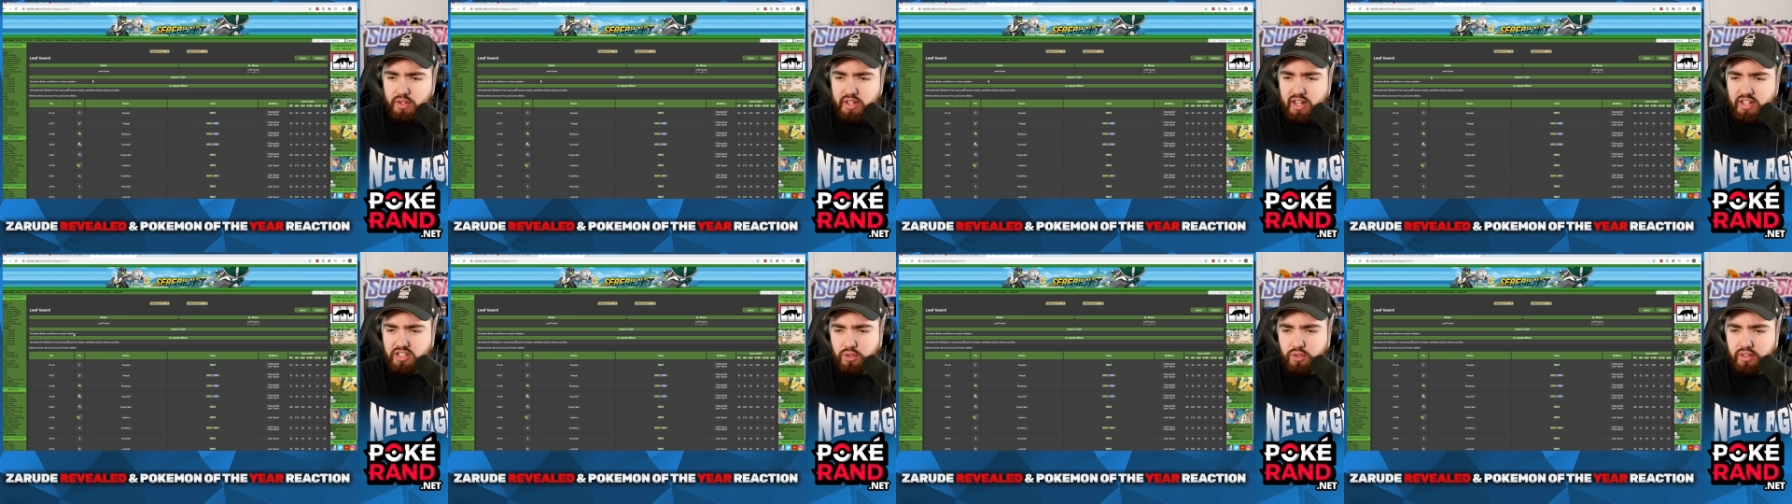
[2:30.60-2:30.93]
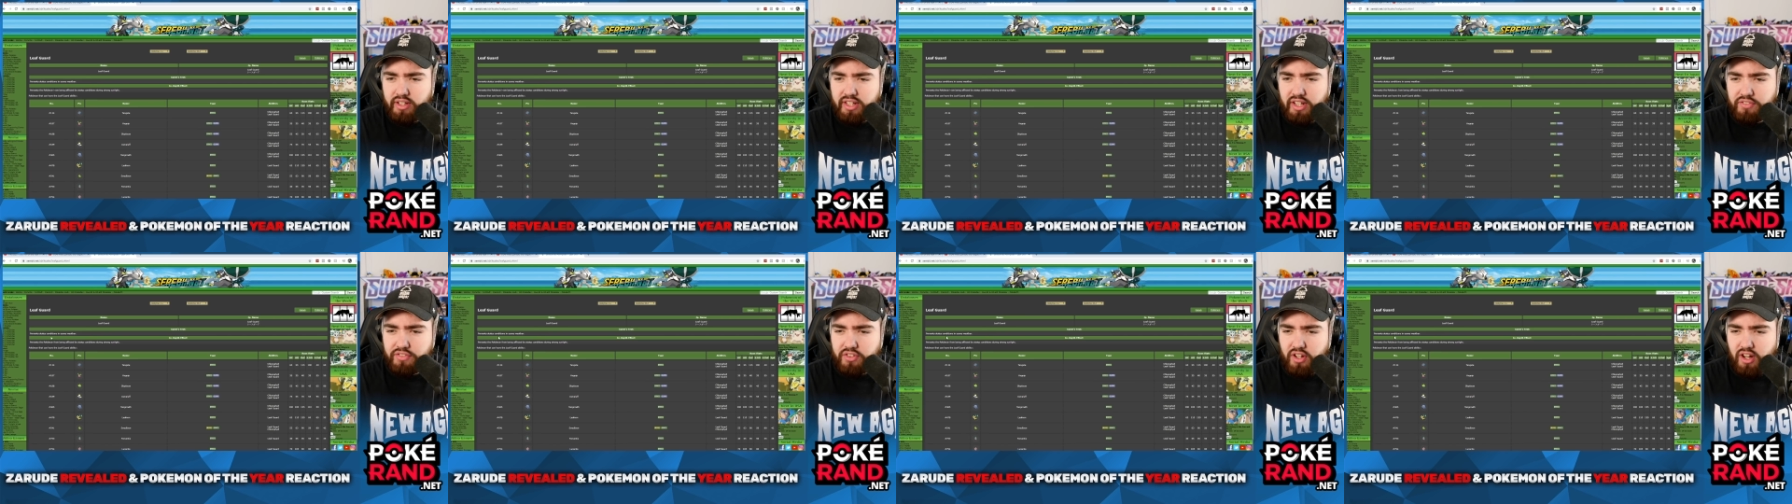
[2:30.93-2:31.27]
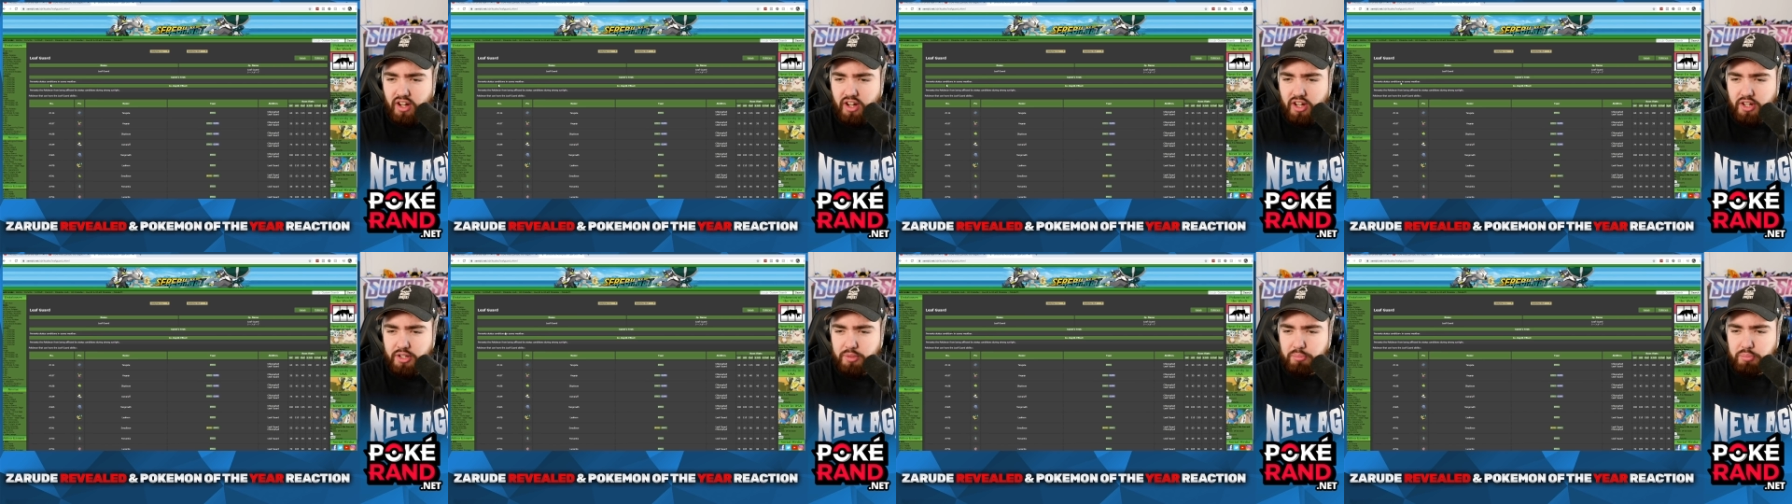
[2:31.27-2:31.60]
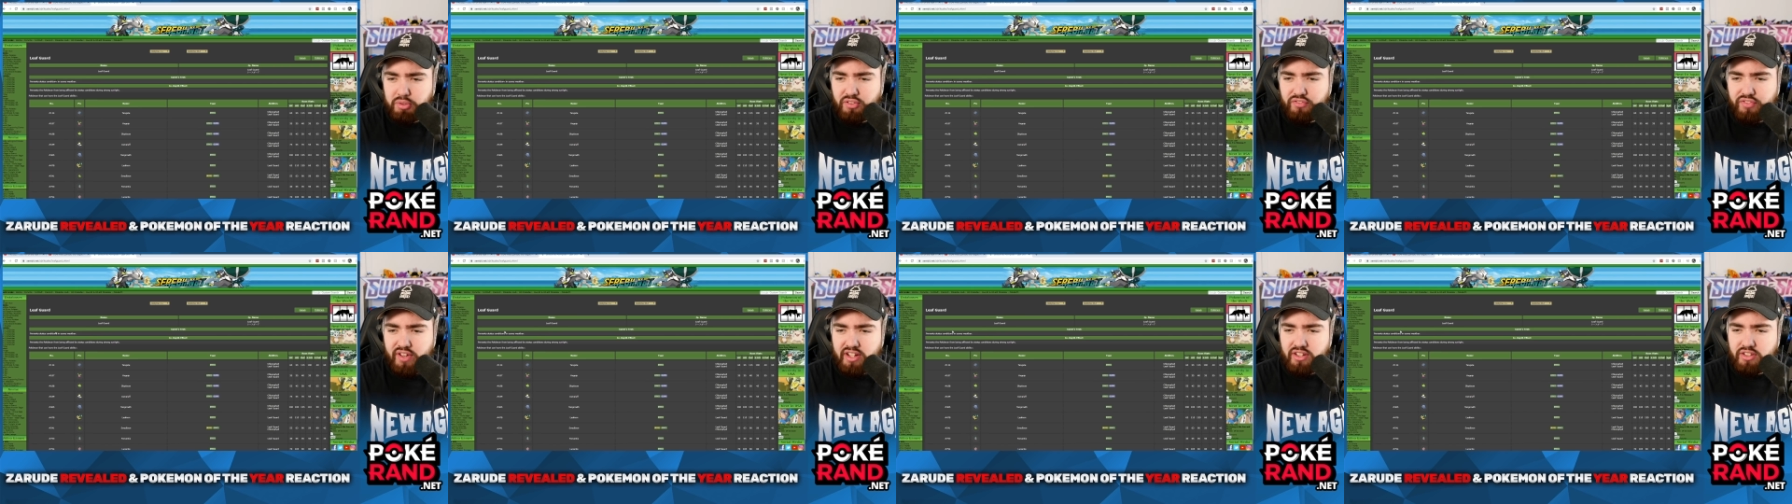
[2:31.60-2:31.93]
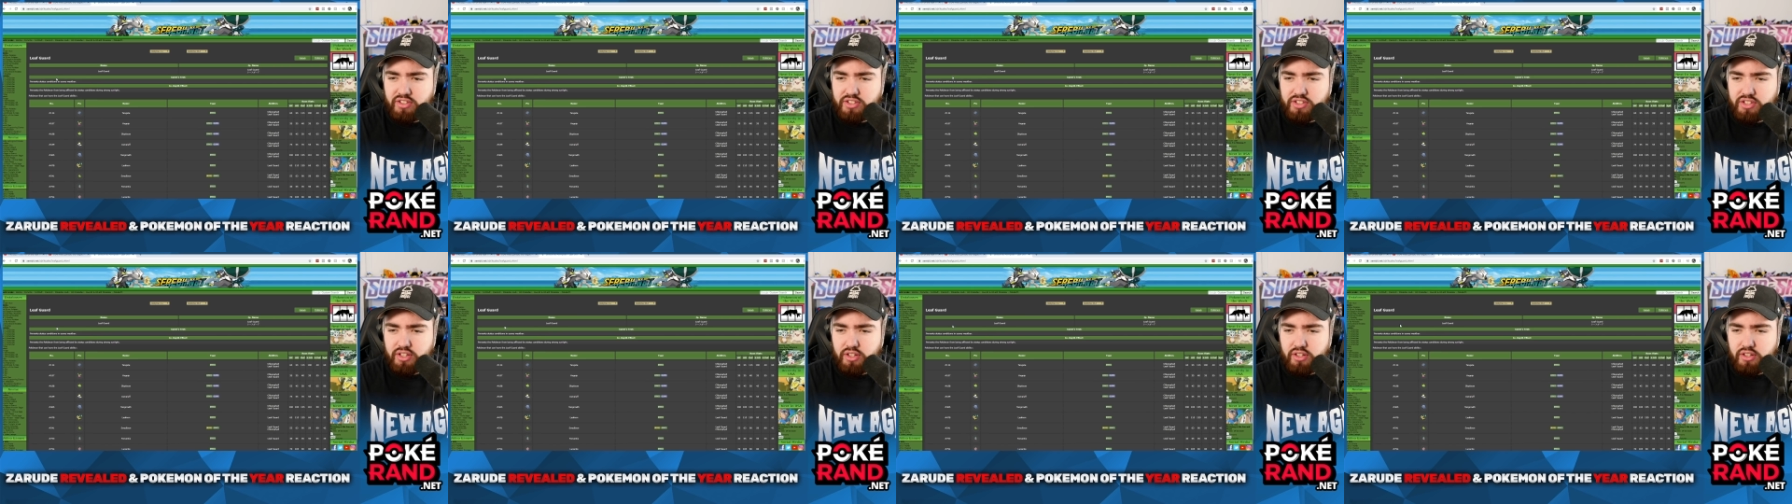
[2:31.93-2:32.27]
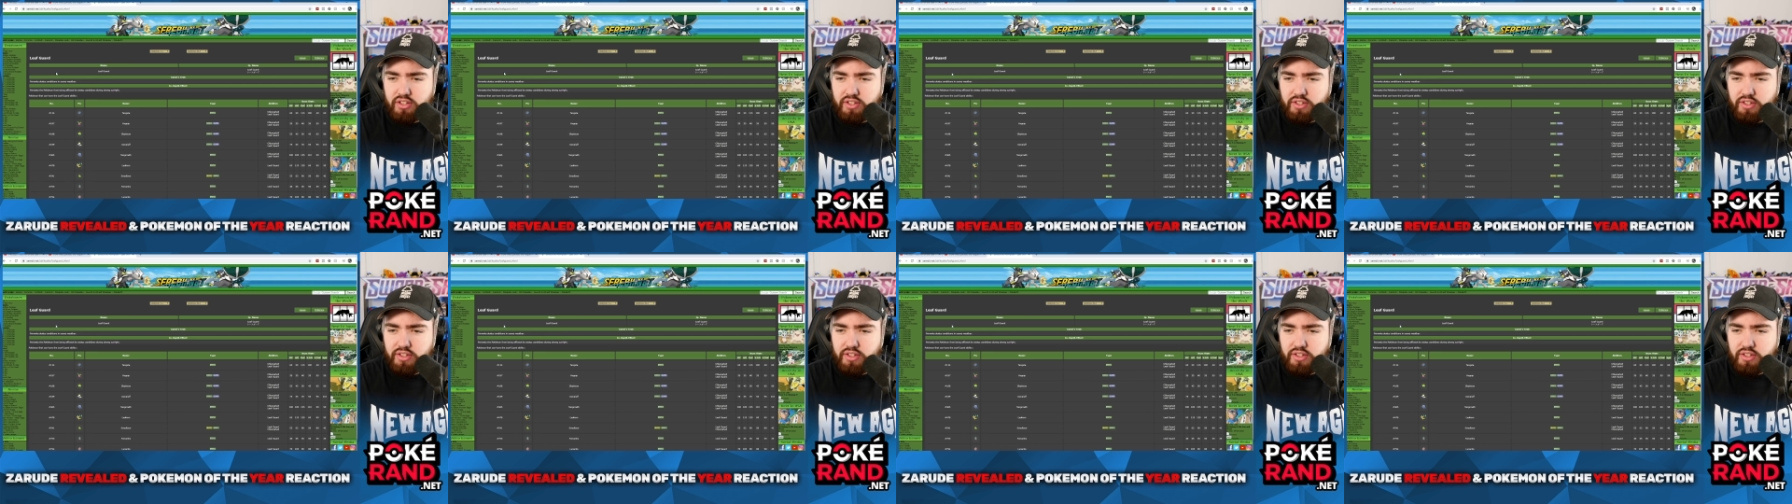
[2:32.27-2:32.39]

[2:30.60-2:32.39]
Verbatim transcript: Okay, so Leaf Guard prevents